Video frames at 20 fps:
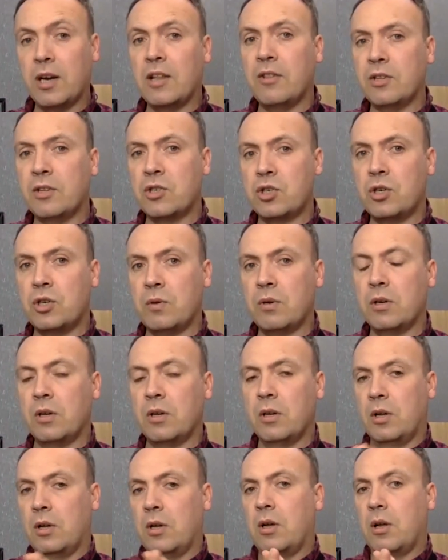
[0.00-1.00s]
in the student,
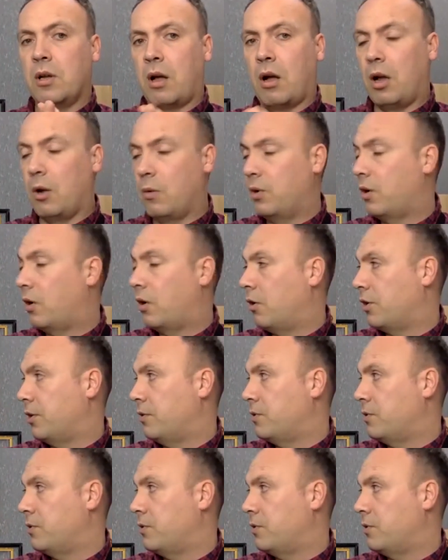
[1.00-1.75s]
I would argue.